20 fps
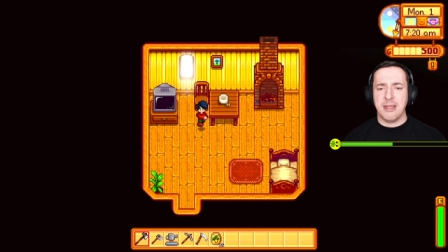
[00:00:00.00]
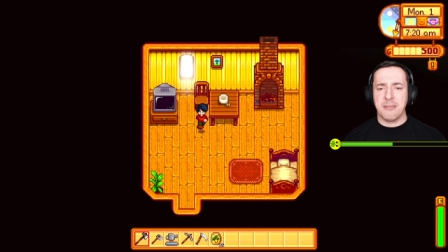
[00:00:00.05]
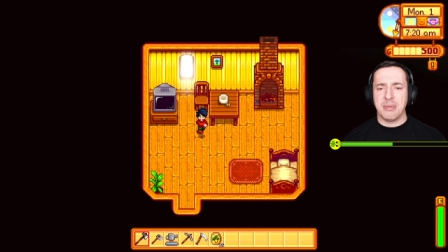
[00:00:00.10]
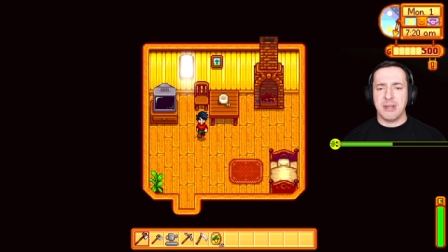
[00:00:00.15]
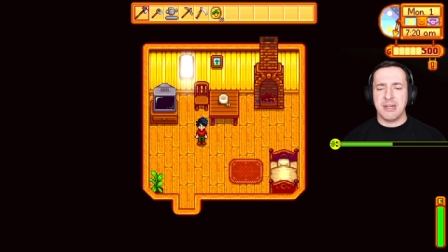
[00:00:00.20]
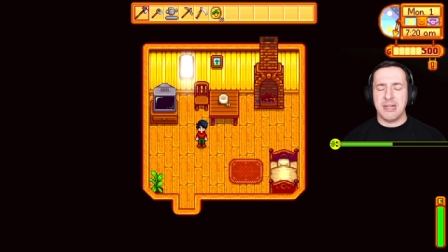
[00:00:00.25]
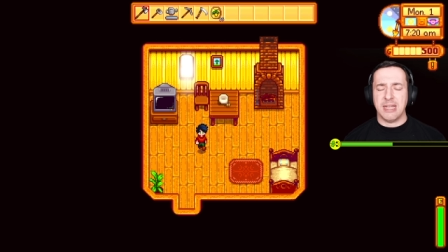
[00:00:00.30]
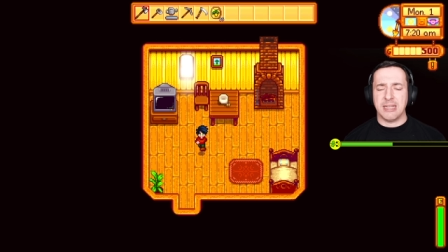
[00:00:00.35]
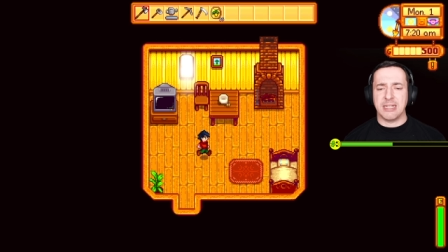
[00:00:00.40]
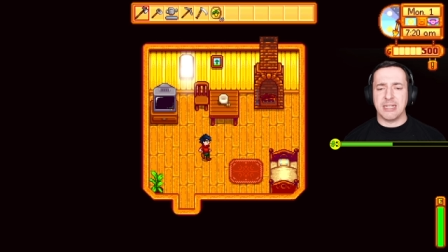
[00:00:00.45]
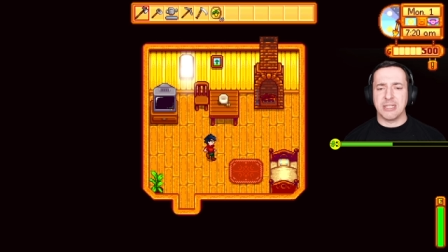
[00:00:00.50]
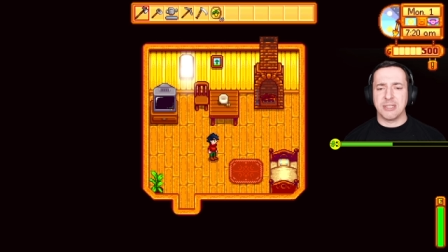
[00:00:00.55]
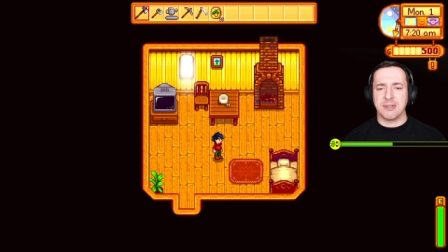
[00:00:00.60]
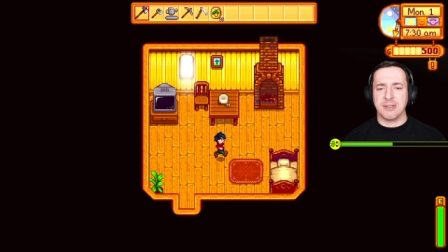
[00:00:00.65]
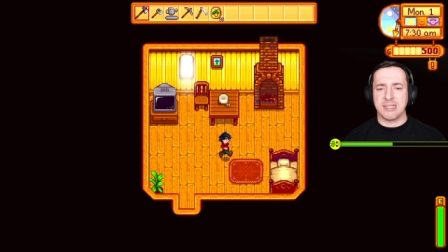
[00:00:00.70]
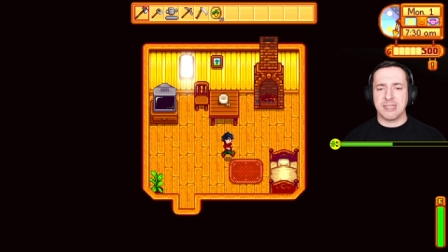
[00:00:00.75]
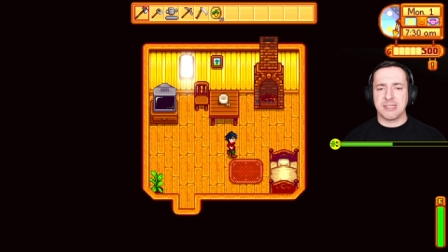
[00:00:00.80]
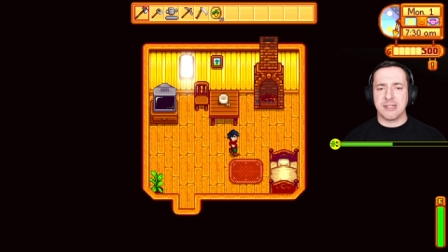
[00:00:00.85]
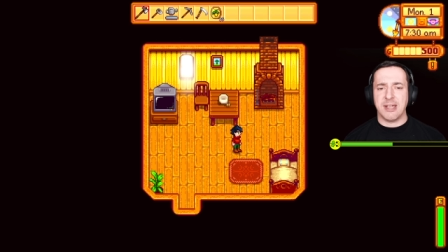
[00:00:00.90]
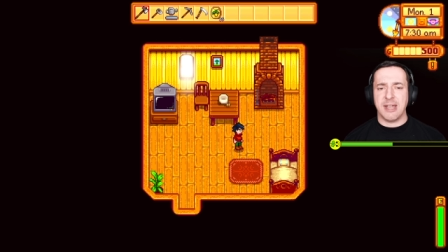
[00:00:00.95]
but nothing too
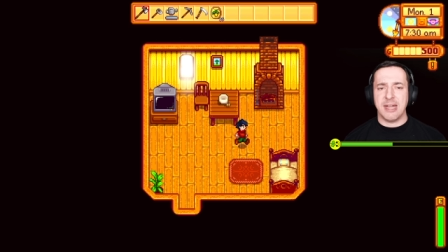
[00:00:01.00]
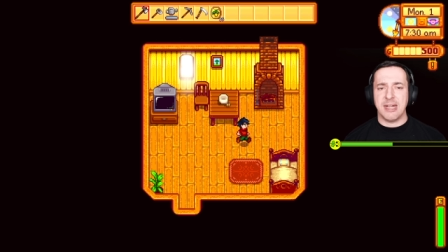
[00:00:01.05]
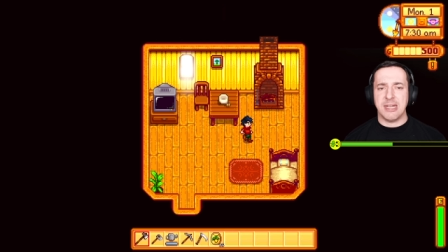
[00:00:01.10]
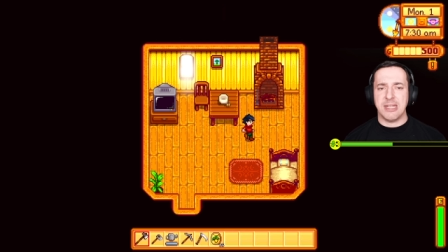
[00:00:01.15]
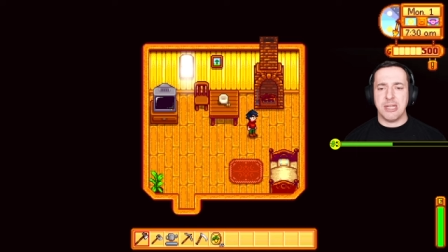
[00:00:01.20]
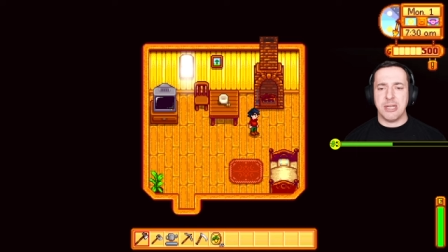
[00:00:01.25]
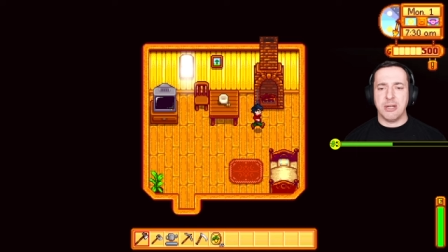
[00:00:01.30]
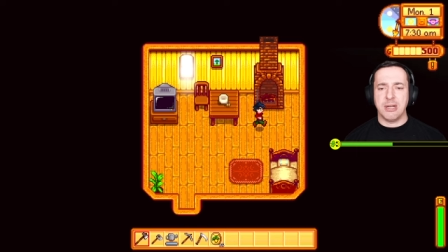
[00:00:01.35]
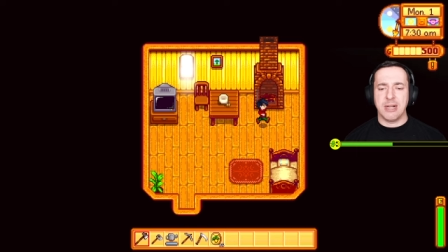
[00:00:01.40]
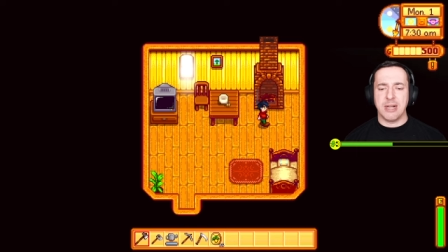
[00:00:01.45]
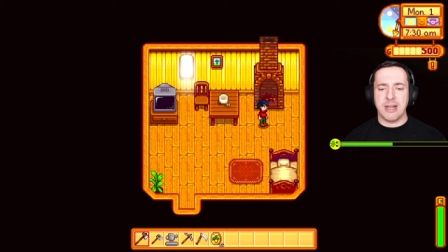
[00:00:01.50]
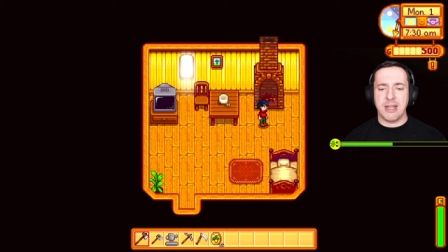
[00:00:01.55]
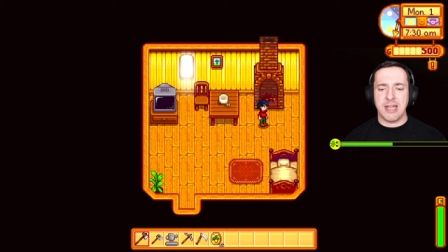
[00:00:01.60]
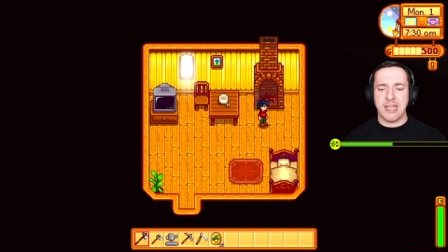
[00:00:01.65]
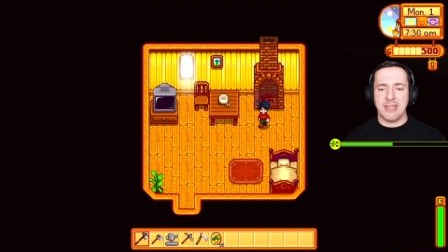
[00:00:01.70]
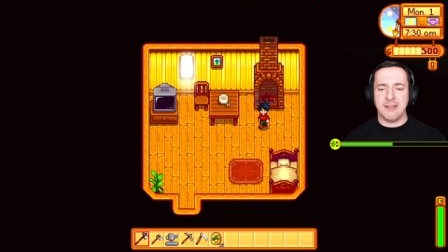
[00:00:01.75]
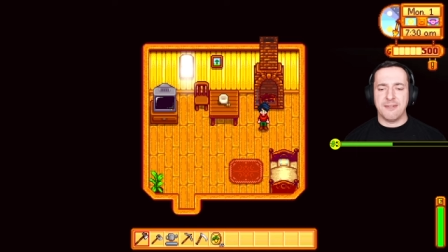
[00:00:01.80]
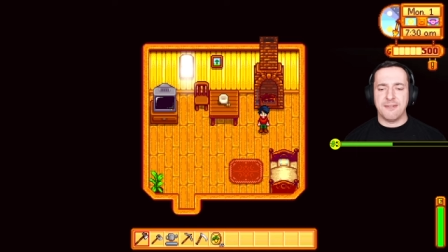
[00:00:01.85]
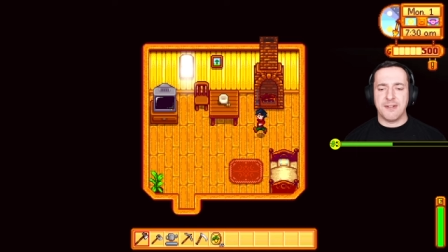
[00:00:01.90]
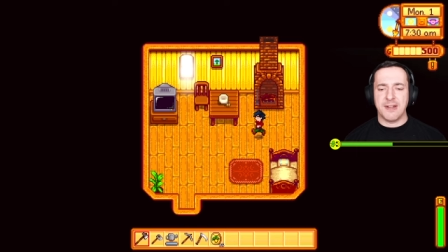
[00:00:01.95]
exciting, and you can
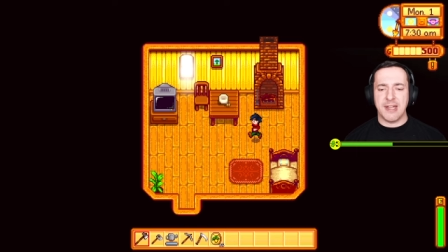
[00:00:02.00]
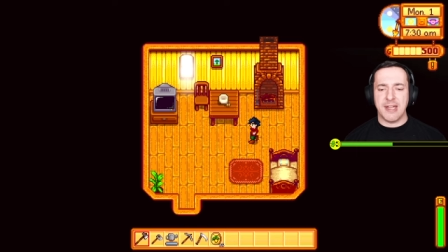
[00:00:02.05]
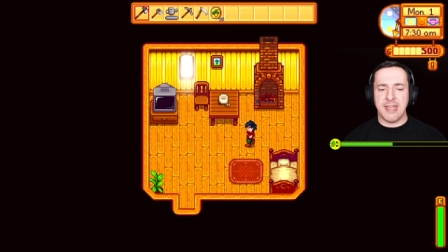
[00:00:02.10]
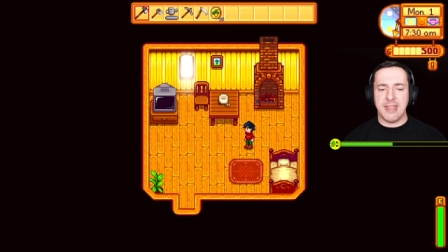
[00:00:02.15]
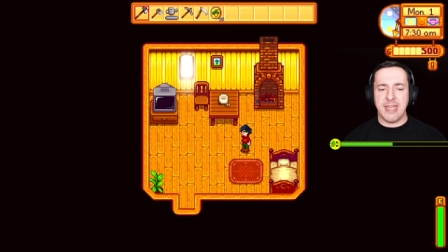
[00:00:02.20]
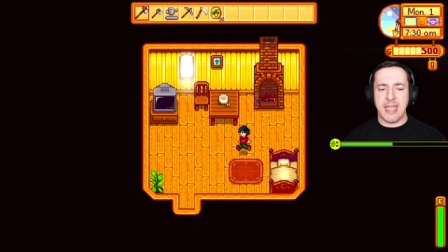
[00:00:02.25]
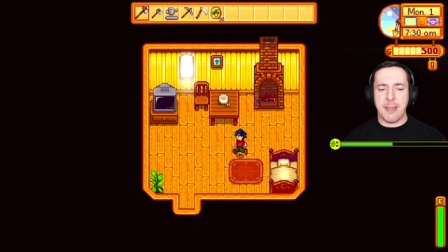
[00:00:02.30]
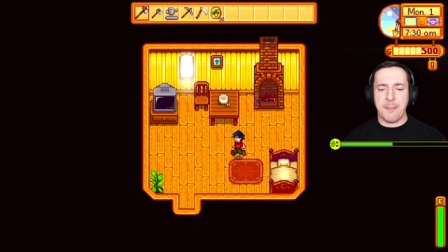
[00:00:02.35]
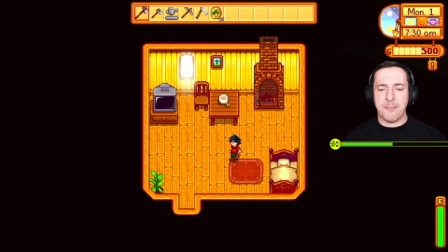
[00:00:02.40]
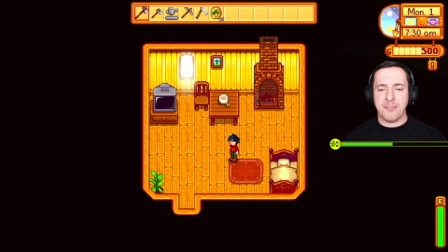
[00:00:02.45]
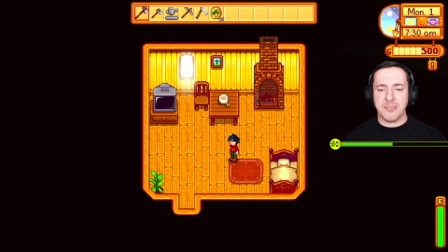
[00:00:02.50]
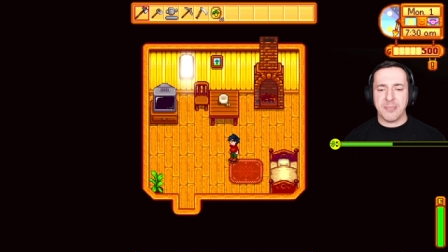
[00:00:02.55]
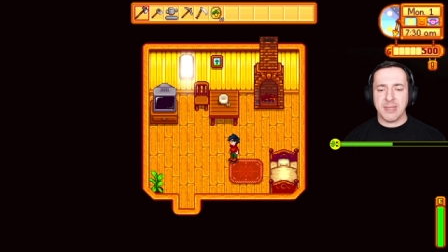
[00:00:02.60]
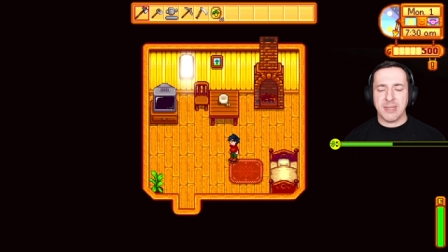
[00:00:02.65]
light the fire there.